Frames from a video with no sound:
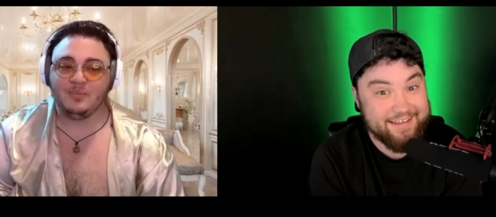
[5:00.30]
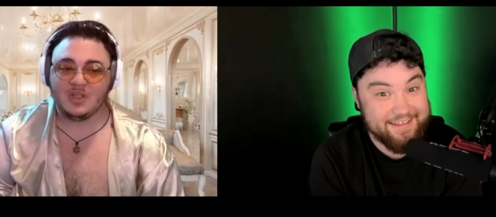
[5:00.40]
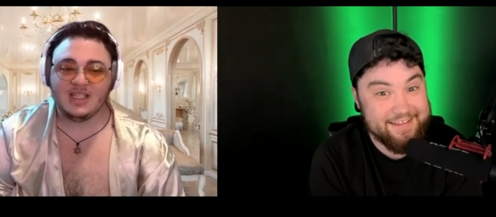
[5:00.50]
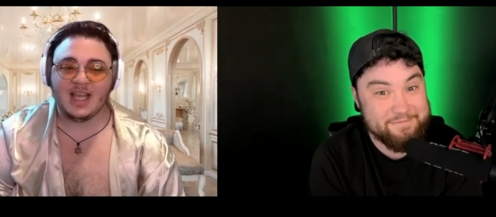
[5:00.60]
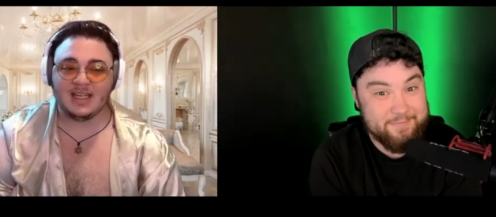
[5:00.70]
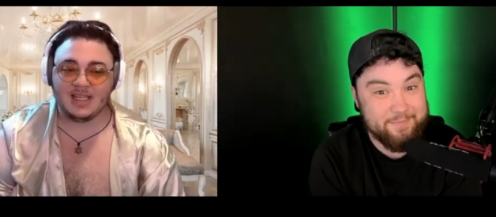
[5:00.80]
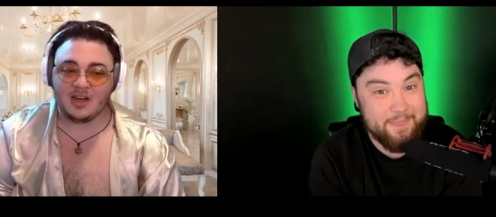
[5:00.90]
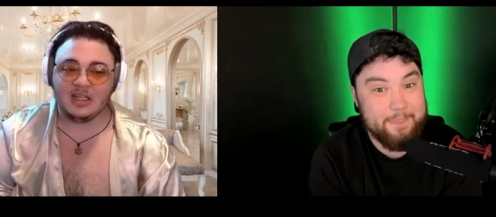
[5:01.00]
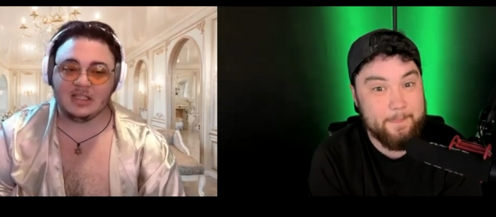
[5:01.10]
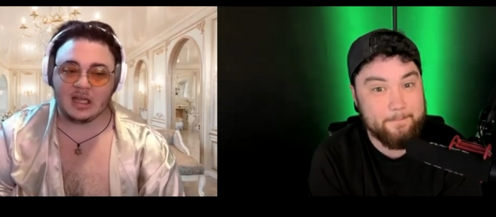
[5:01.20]

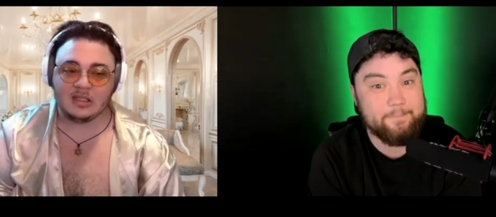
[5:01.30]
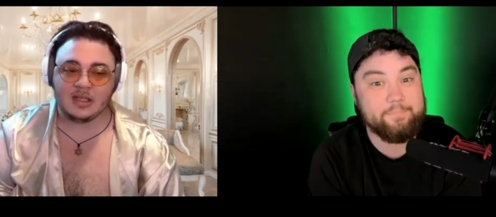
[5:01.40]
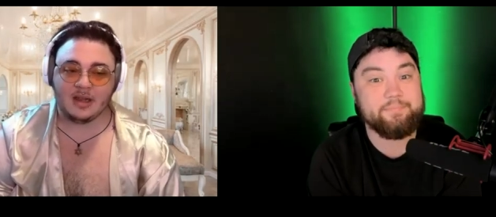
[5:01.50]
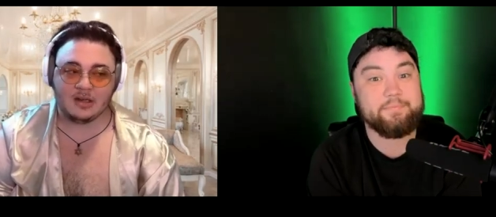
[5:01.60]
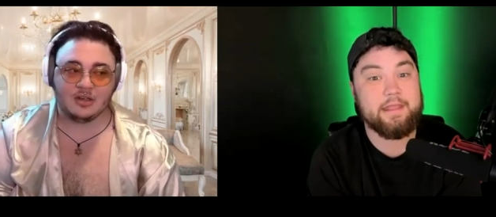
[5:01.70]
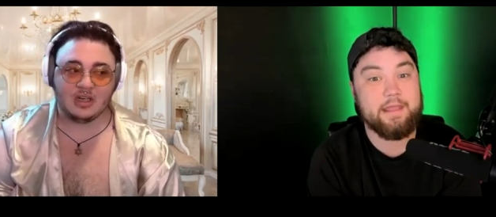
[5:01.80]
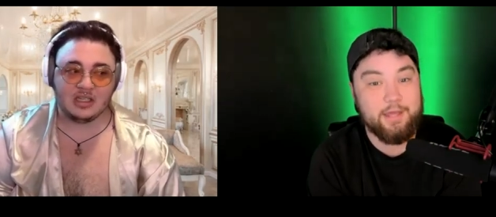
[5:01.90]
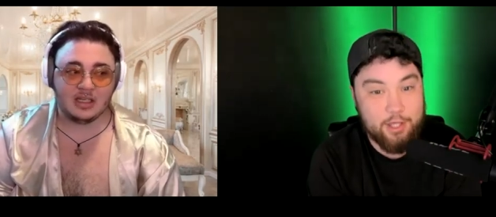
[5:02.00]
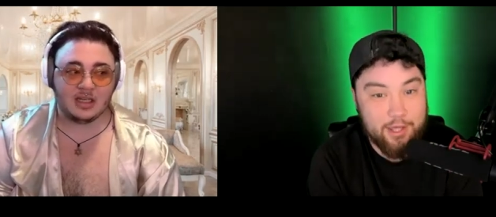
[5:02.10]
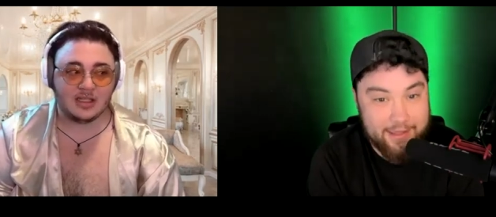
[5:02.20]
Speaker 1: secondary sex
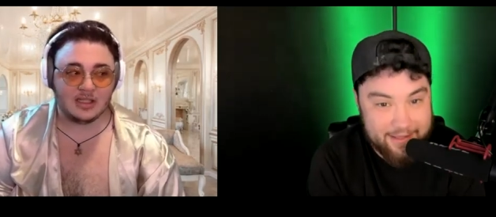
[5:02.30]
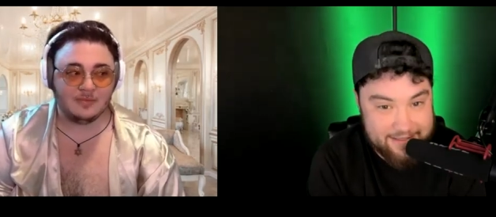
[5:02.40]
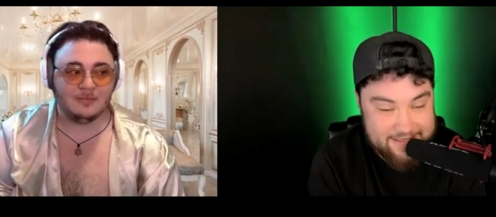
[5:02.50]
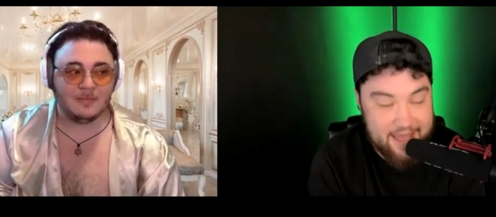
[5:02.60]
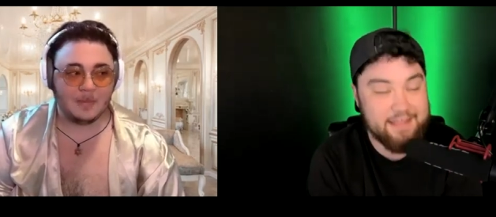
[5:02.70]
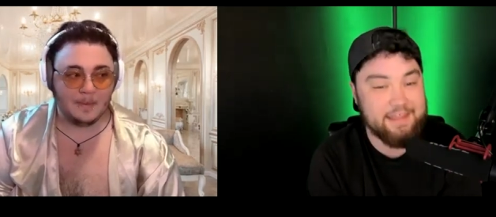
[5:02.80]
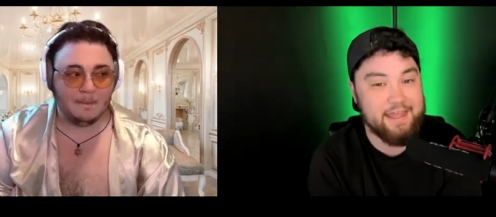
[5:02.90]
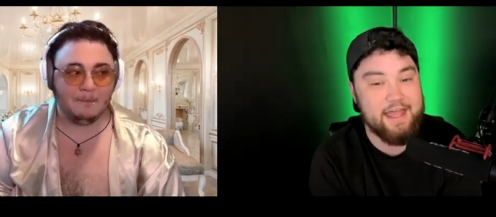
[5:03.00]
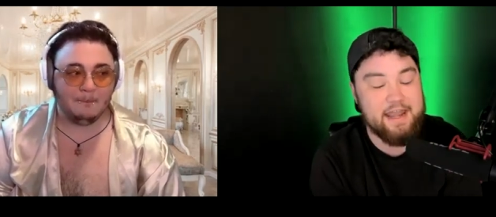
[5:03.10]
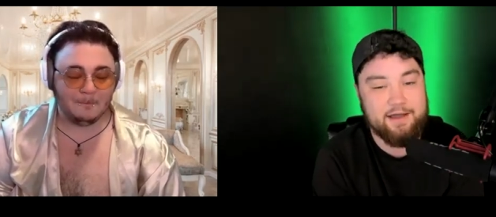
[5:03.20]
characteristics.
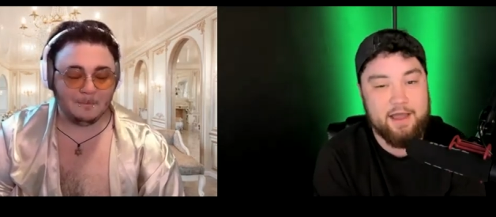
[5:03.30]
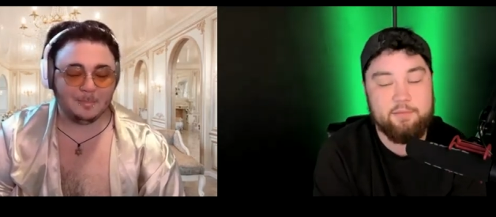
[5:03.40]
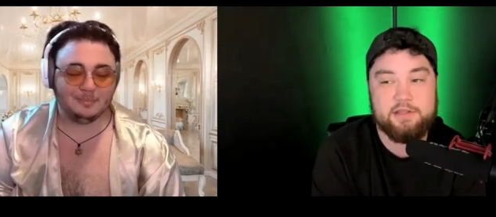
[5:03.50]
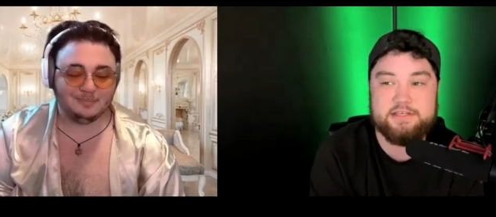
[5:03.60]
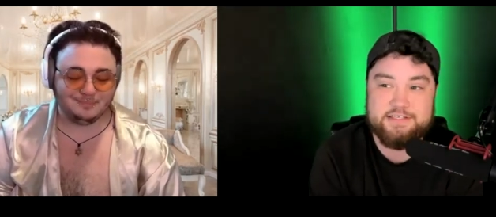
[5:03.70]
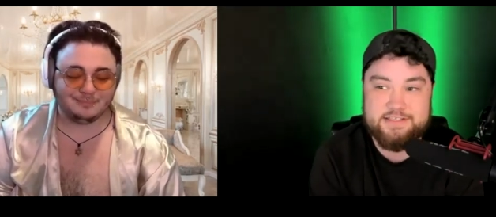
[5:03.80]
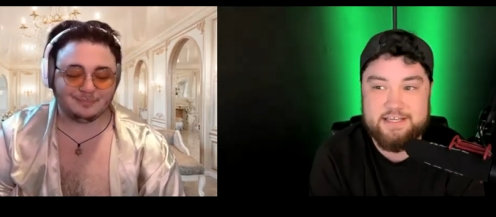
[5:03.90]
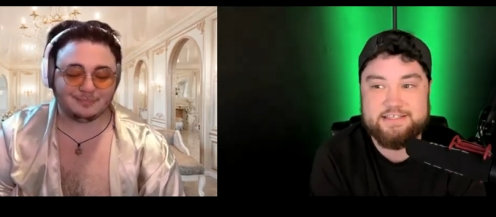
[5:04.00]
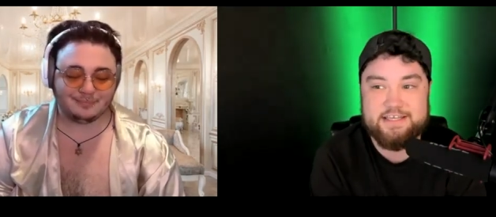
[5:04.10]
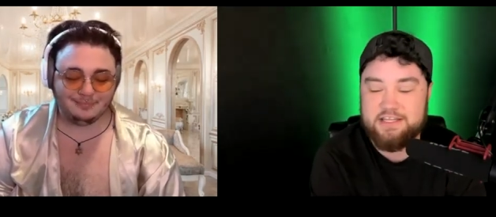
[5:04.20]
Speaker 2: Exactly. And I, I mean, this is
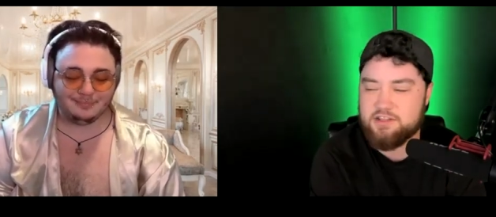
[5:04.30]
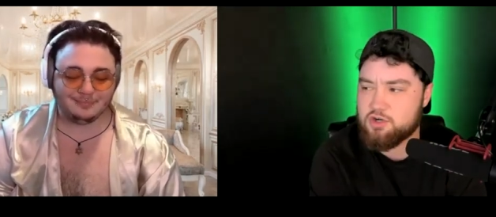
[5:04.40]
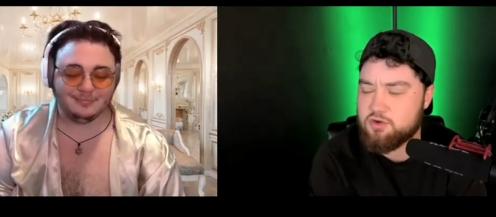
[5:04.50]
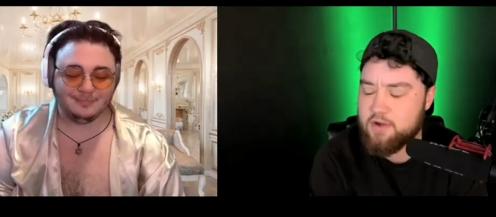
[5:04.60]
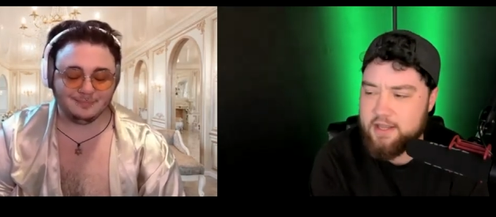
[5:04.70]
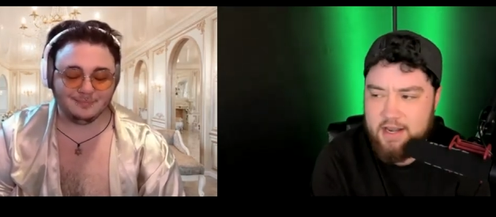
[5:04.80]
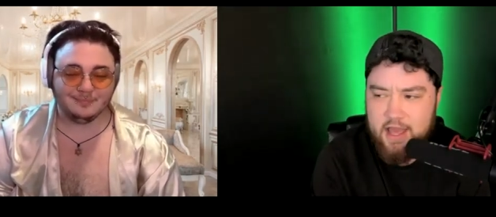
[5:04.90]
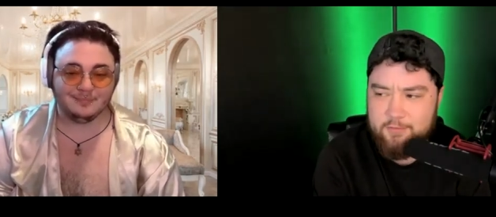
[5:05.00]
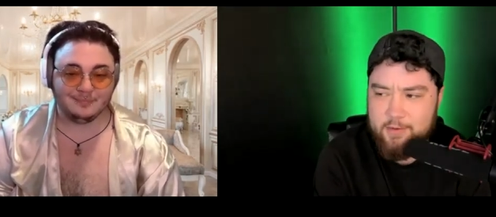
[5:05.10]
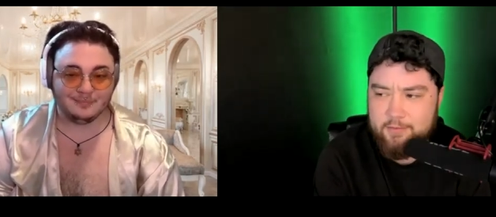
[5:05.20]
like second, third grade.
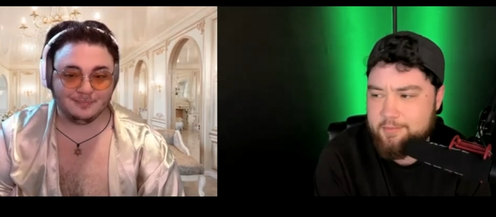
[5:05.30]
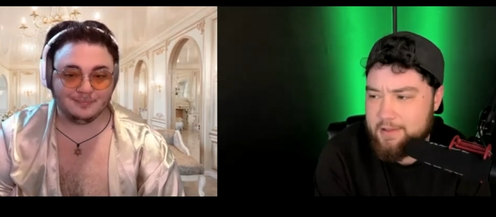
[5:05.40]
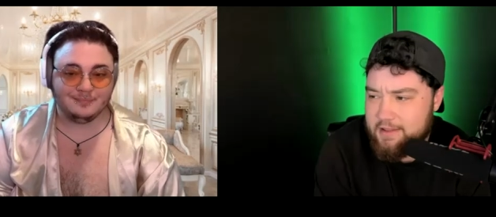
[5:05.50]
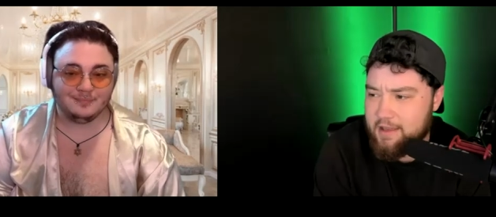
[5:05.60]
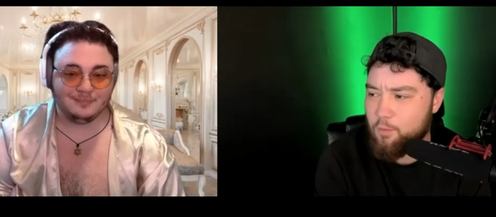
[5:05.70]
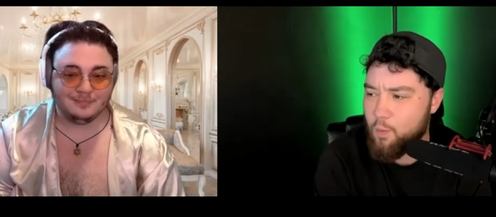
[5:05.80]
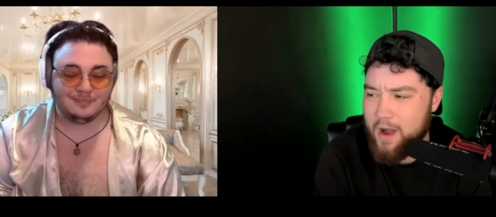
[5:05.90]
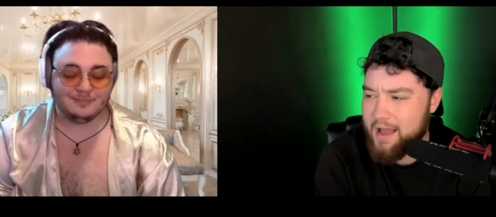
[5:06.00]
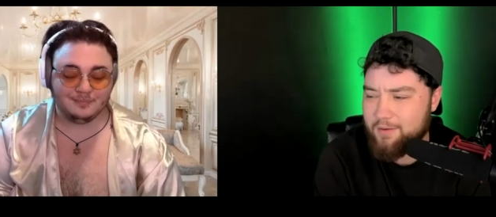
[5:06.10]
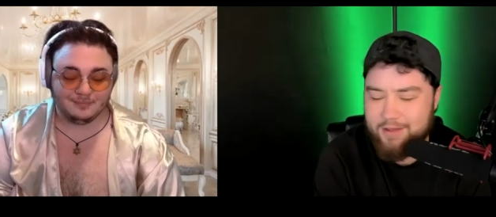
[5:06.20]
And I remember being like,
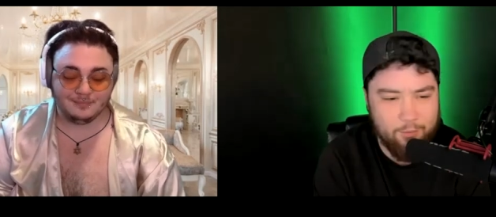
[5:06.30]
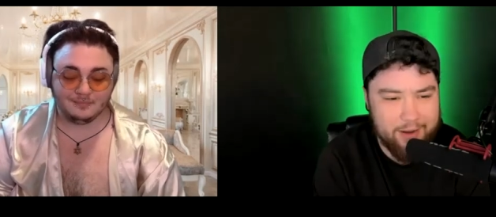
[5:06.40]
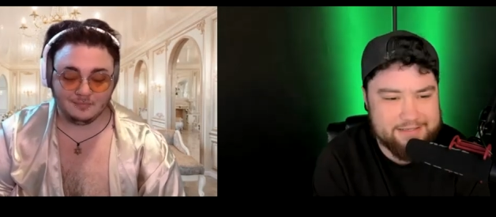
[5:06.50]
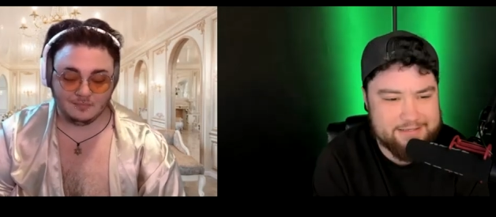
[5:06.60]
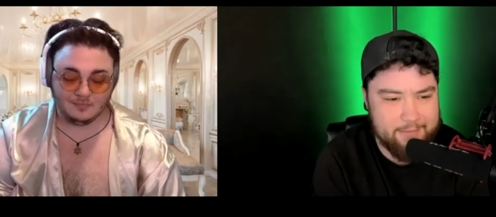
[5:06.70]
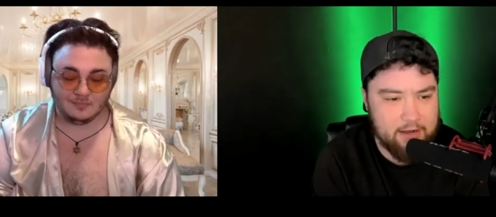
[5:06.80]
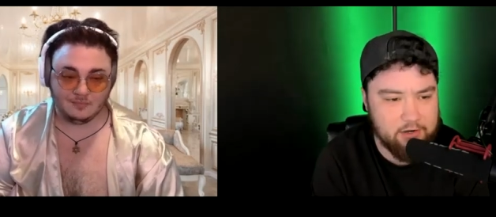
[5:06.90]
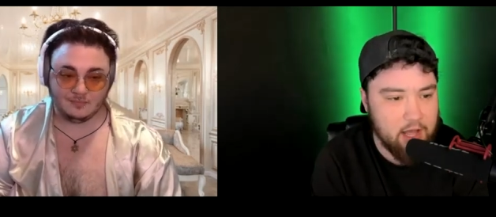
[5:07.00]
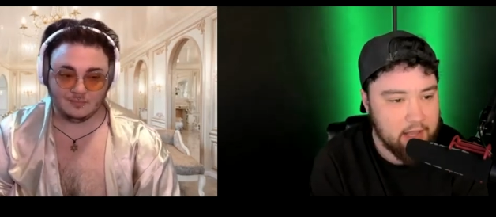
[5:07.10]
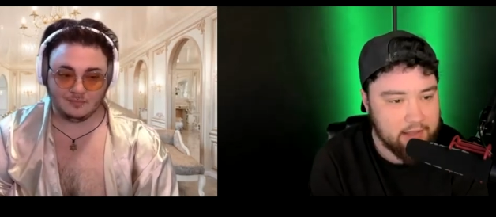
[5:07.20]
why? Like, why does it
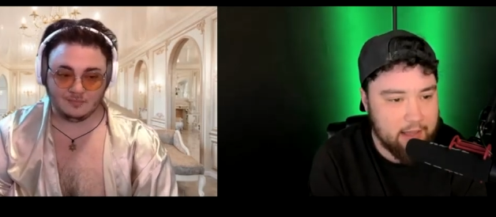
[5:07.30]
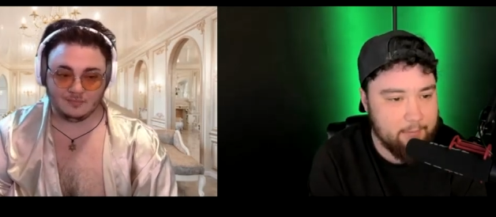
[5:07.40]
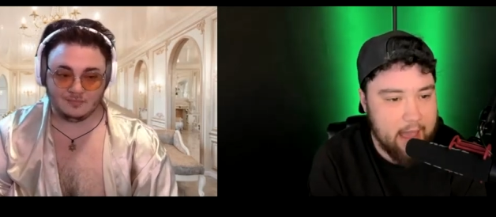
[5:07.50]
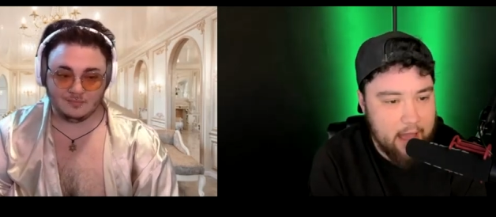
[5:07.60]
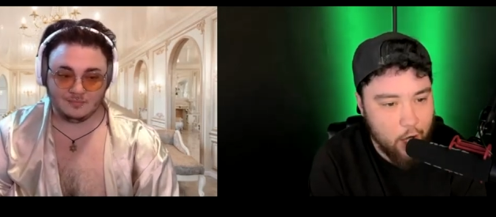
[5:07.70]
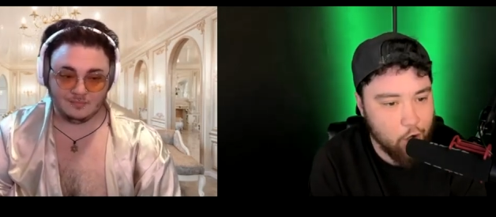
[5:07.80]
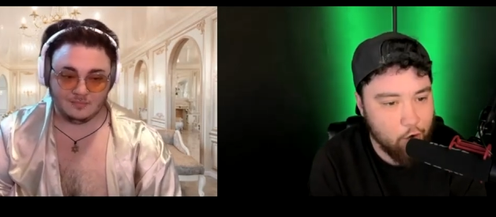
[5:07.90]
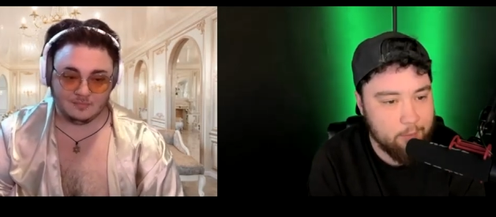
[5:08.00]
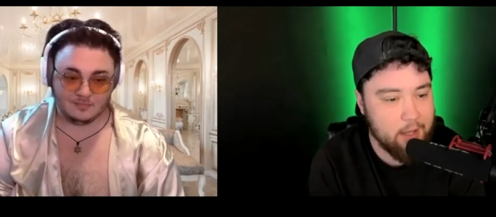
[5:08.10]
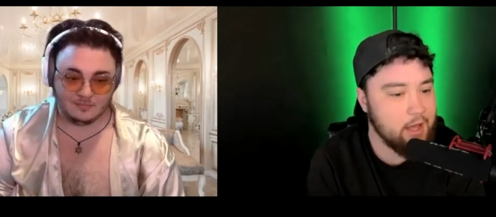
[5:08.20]
matter? Like, I'm at home.